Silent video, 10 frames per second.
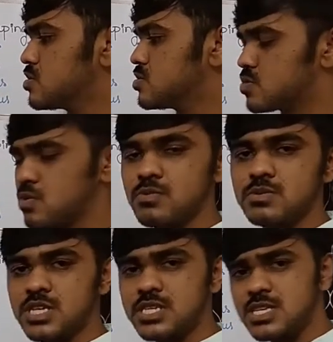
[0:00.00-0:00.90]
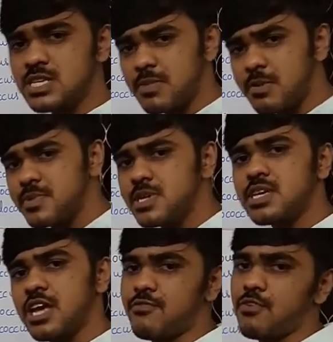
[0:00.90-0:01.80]
So just remember
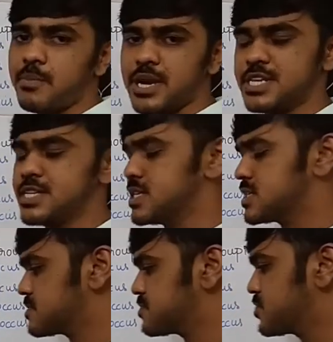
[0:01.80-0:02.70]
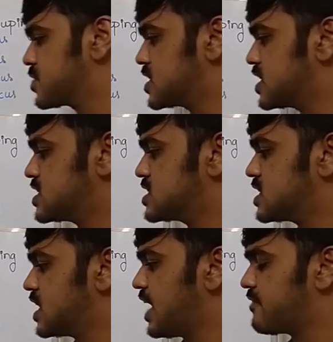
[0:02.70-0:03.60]
L-form bacteria. That is
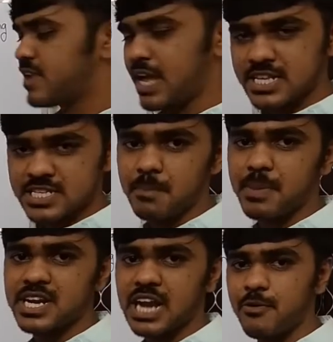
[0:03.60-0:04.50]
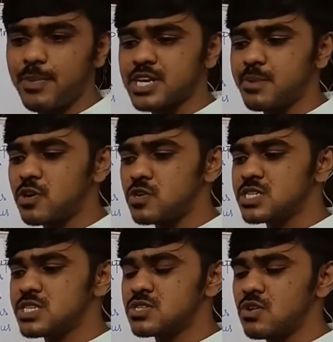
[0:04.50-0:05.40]
example clavibacter because
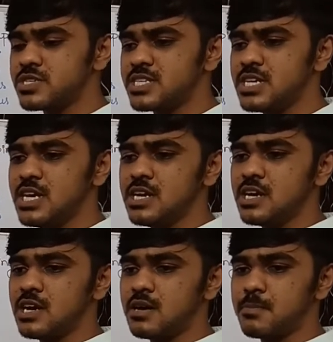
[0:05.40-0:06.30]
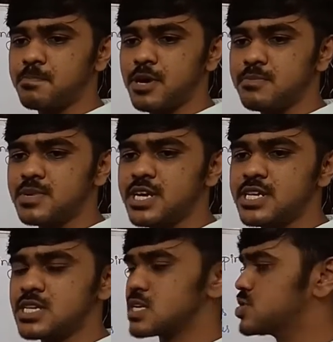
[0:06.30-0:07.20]
it is not the uh,
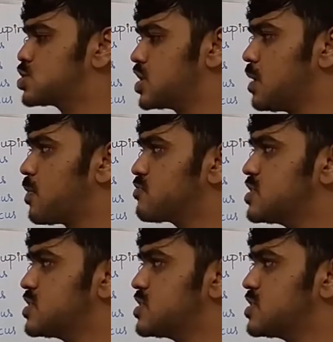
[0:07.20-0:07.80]
permanent shape of